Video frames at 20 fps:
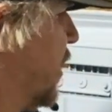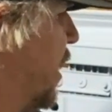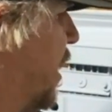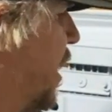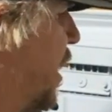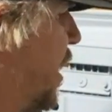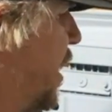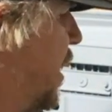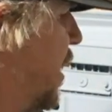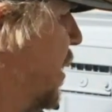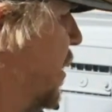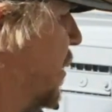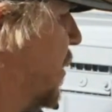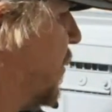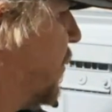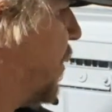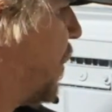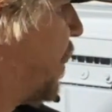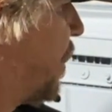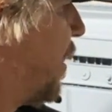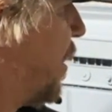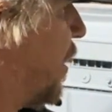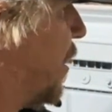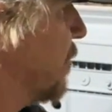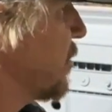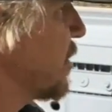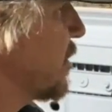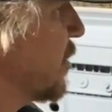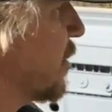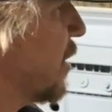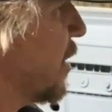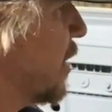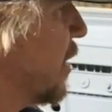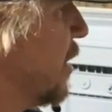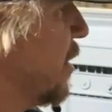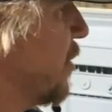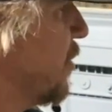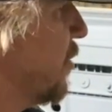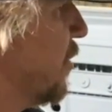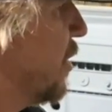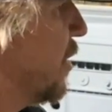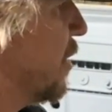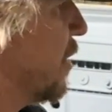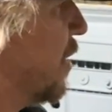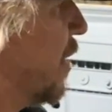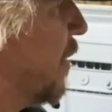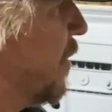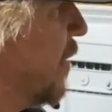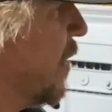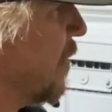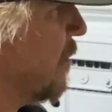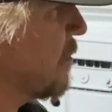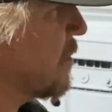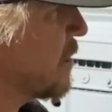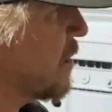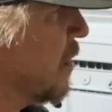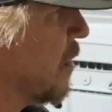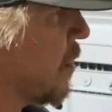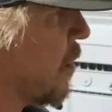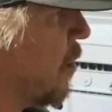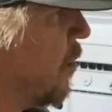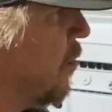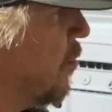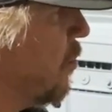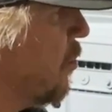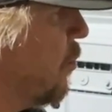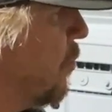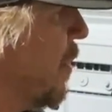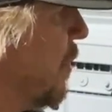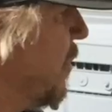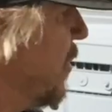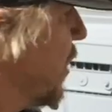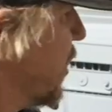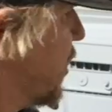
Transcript: And I was looking into it, and then I was like, oh, maybe I